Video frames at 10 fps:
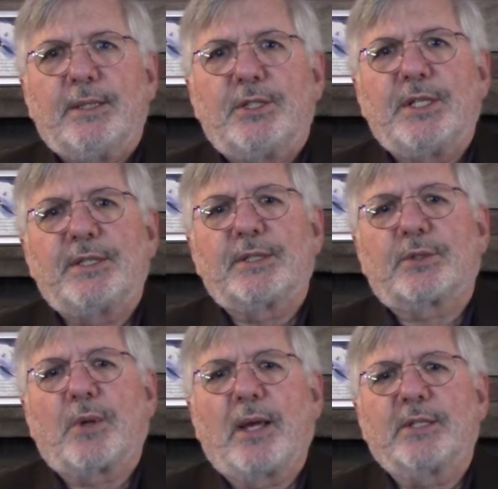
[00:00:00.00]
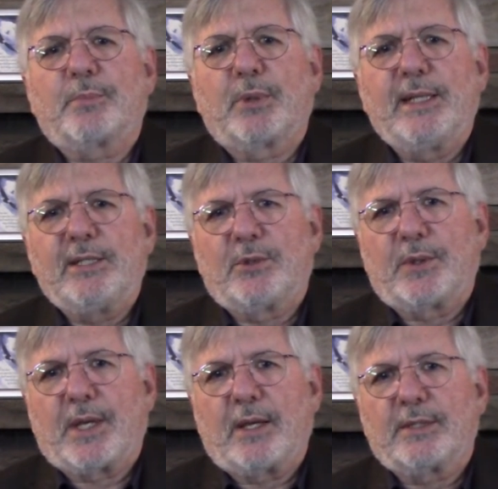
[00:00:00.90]
Jesus Christ pleads
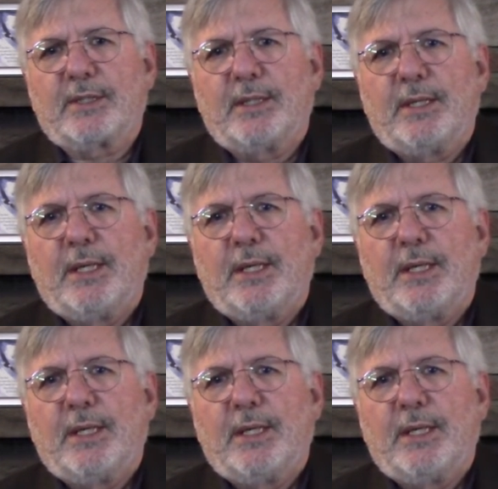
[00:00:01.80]
with us